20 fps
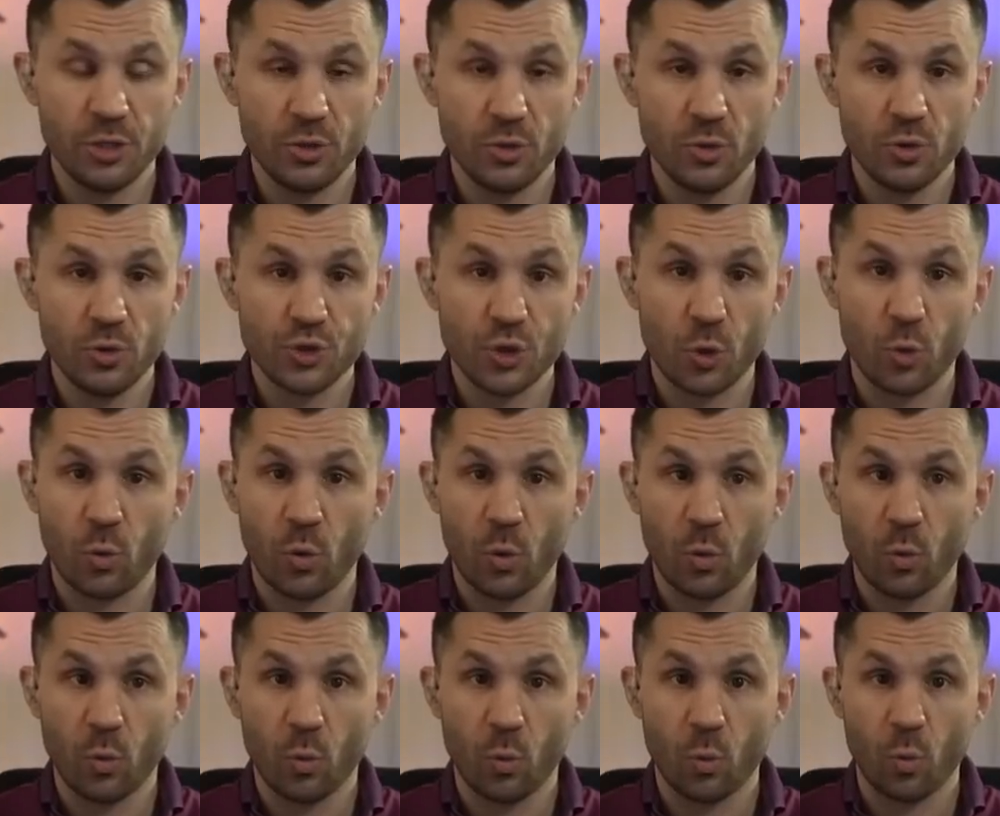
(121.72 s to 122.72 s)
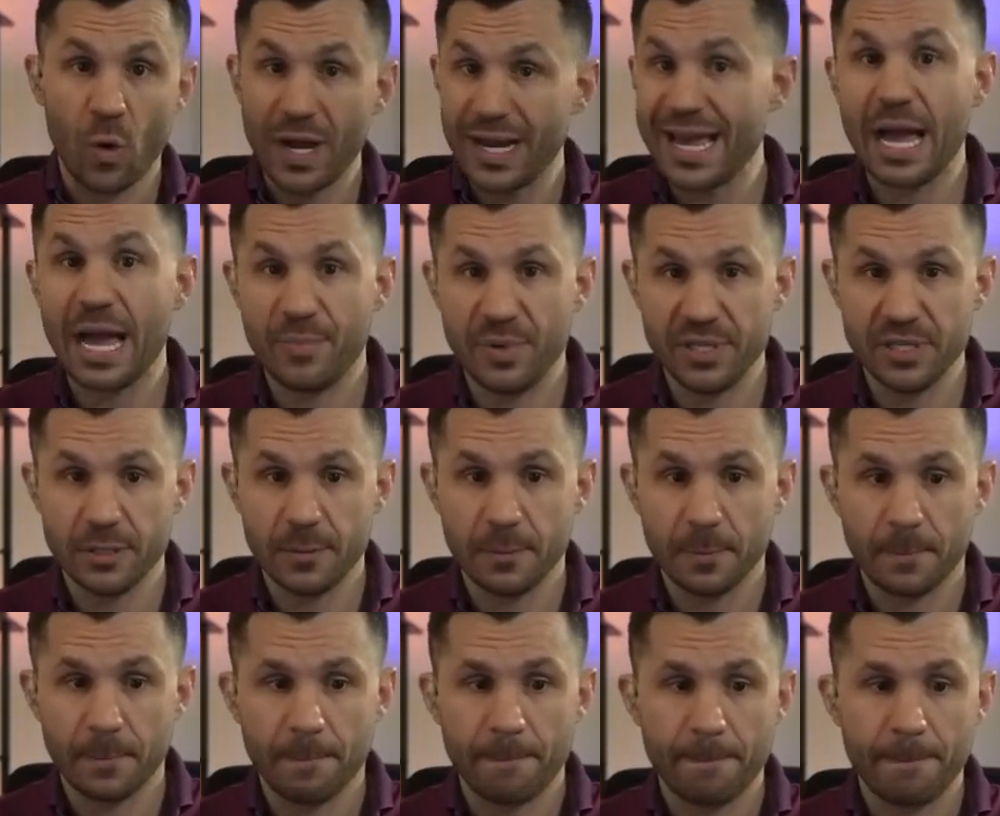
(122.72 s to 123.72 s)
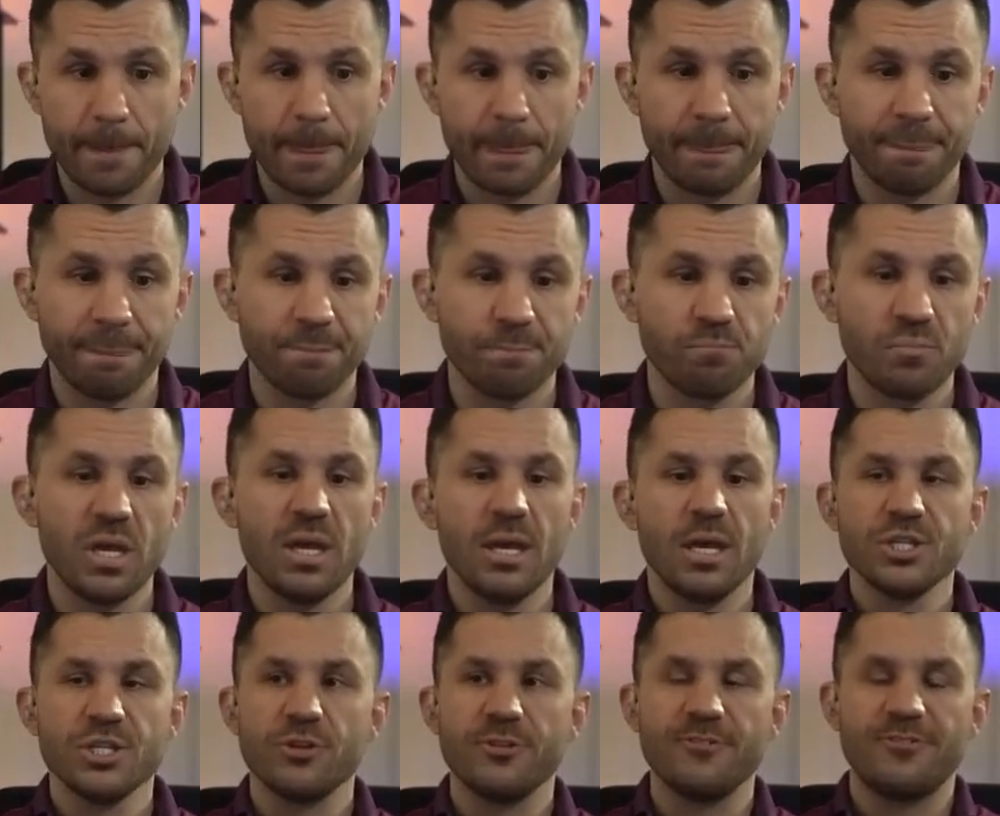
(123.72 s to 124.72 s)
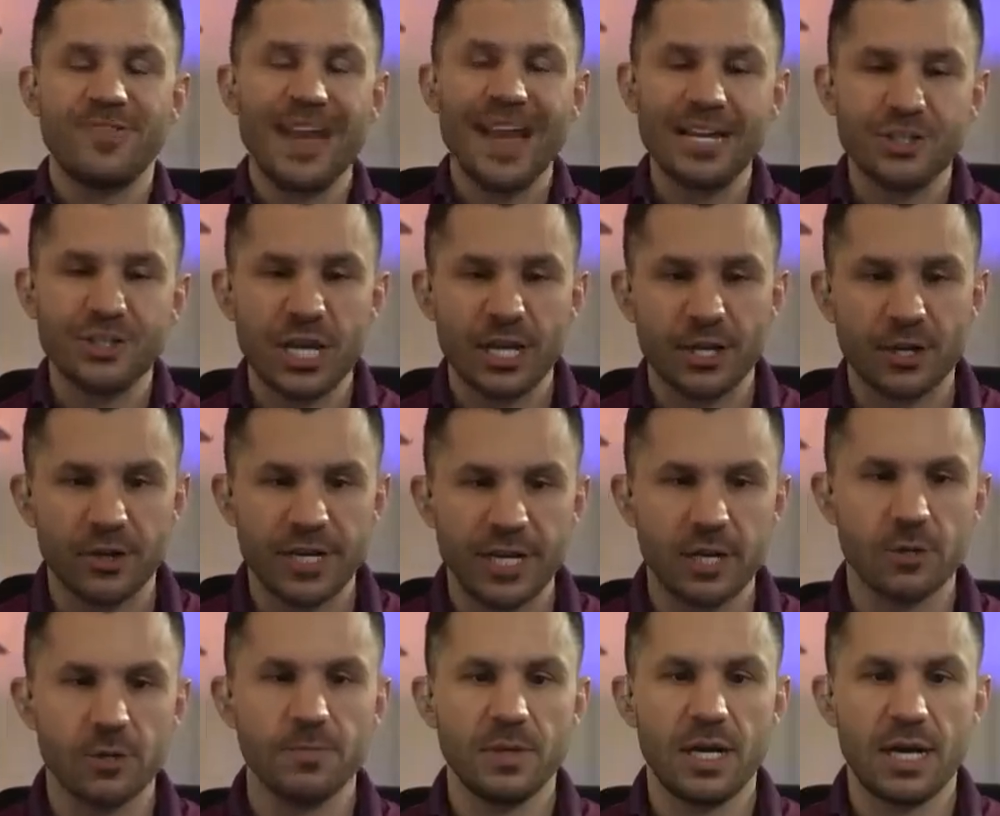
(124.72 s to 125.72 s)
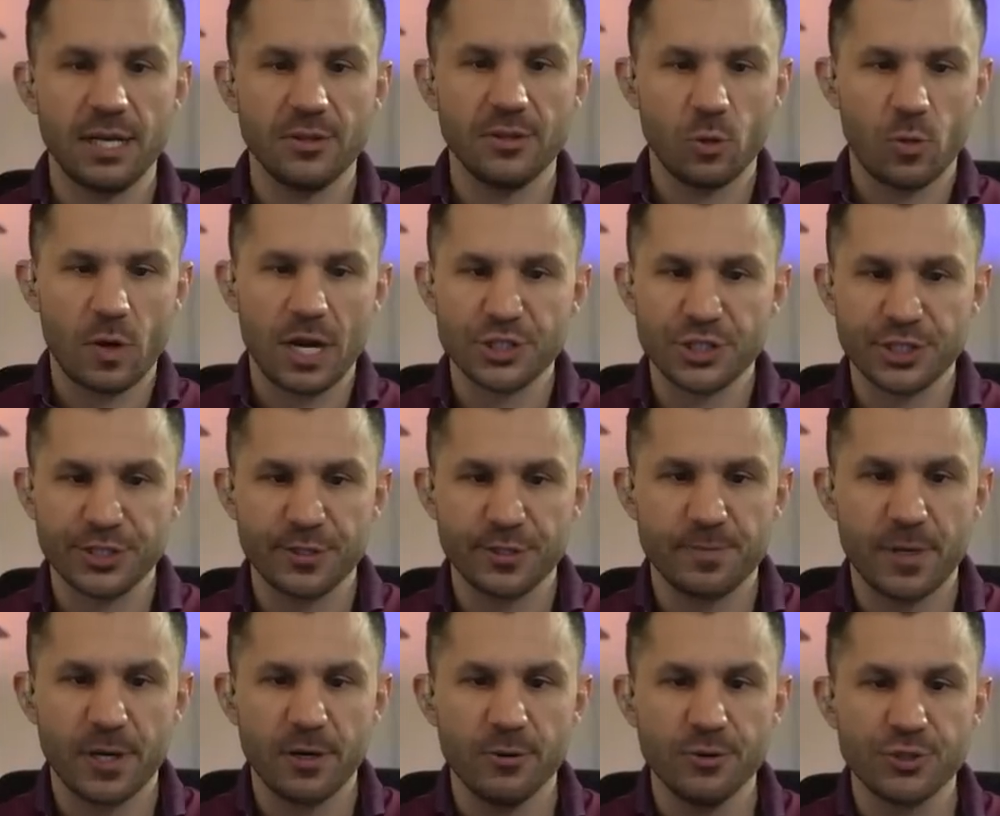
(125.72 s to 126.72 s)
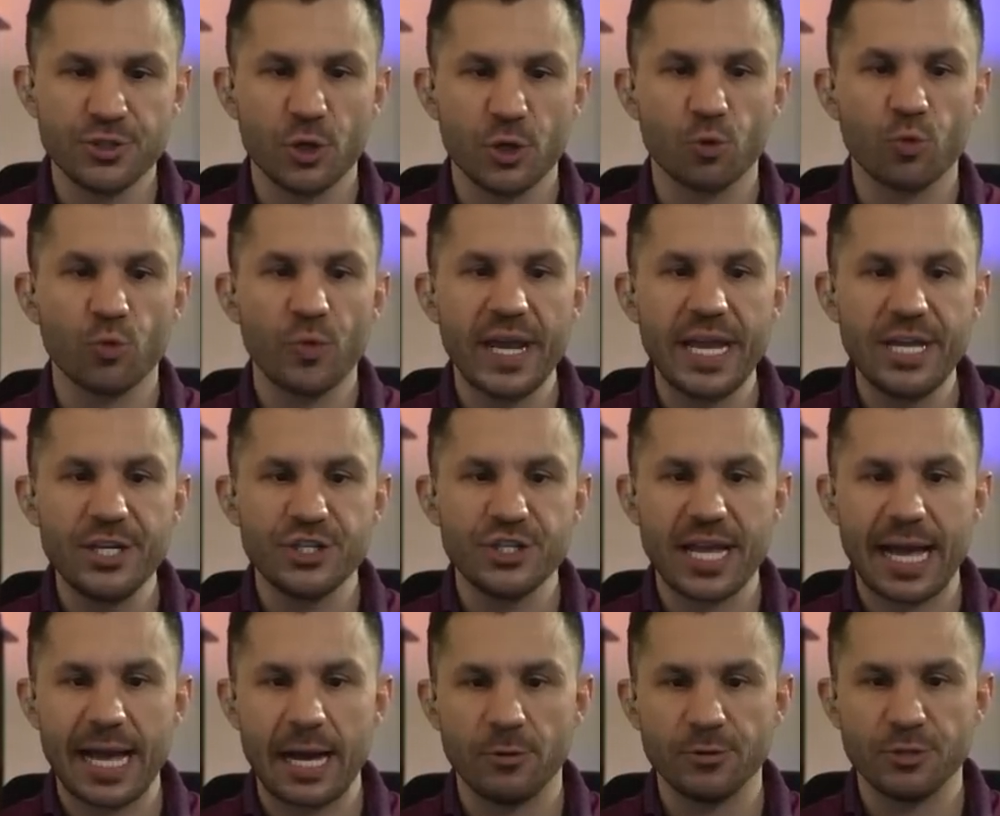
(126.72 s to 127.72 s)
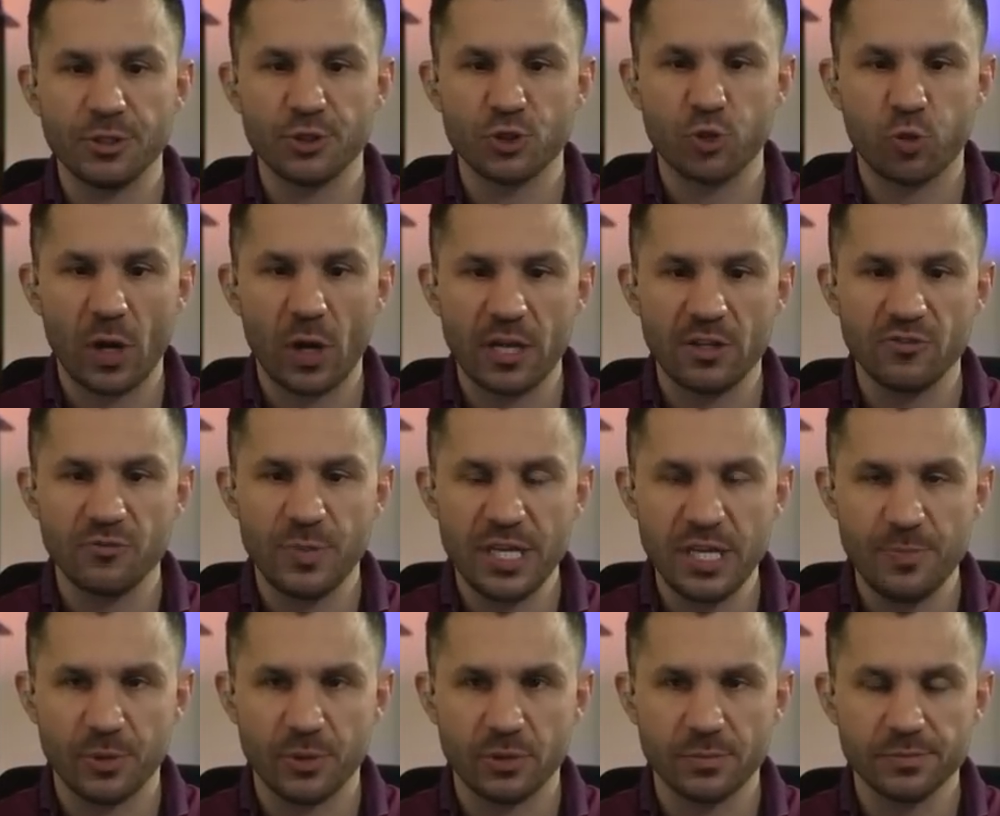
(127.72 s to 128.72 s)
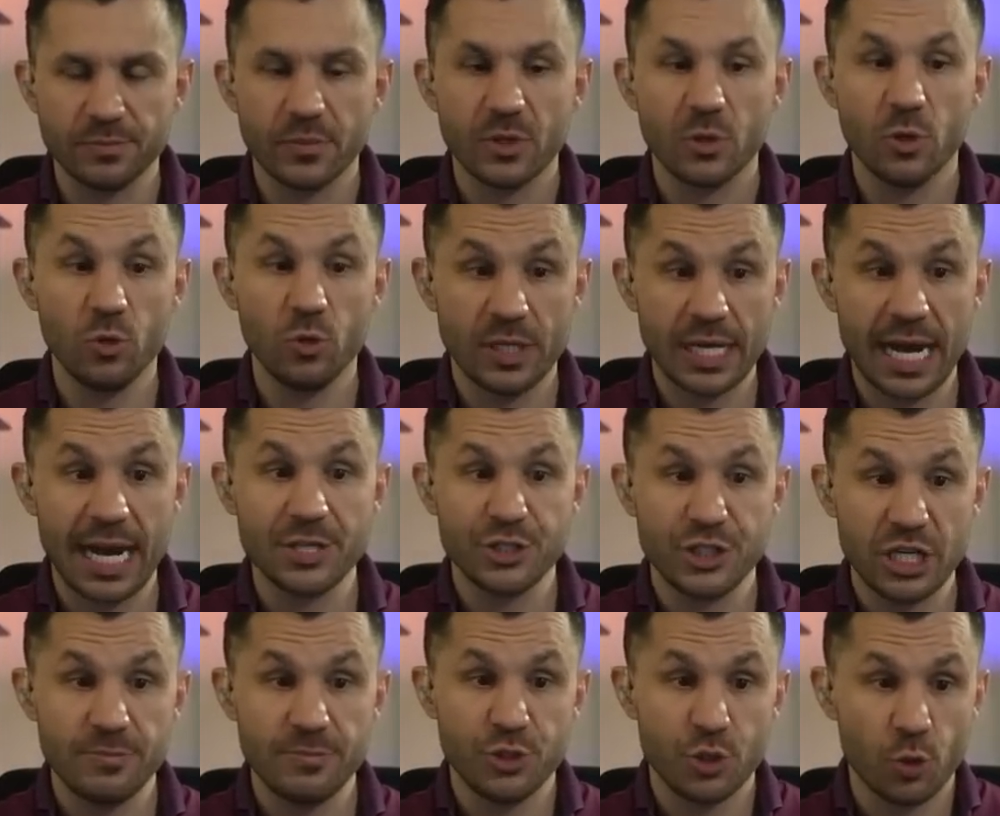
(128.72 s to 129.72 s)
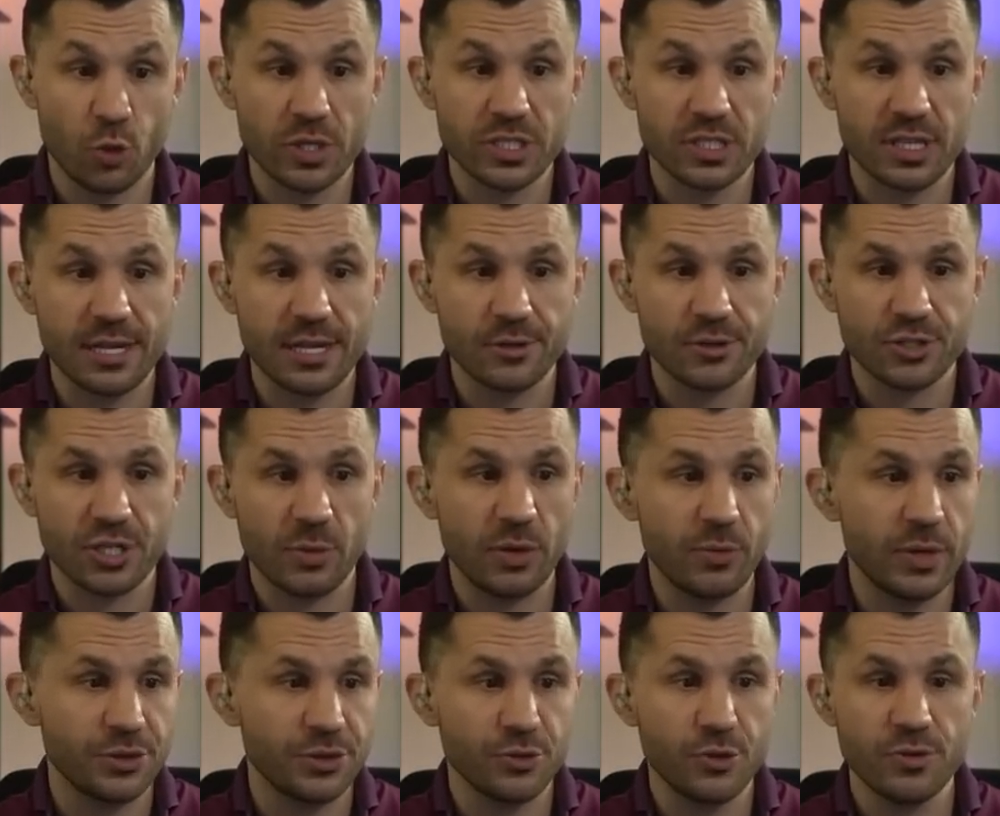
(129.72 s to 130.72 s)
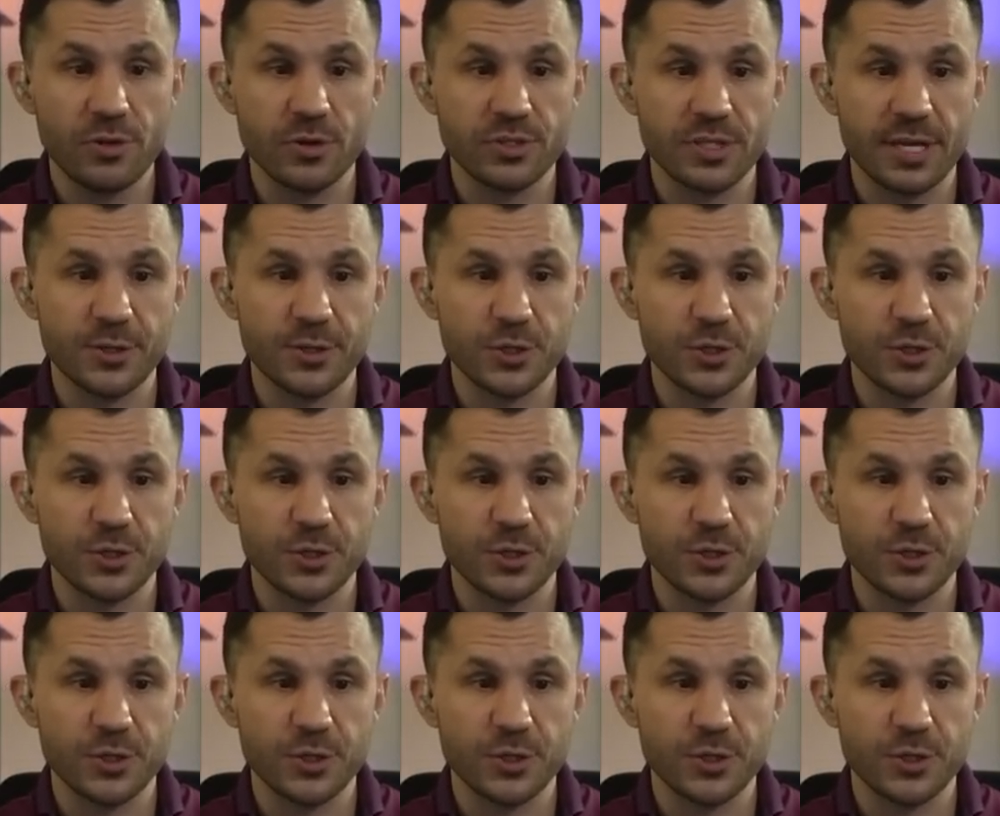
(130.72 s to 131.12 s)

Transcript: So, what happened? So, the fact checker here on the Washington Post reached out to 12 people who got Jim Jordan's letters, and we went through those letters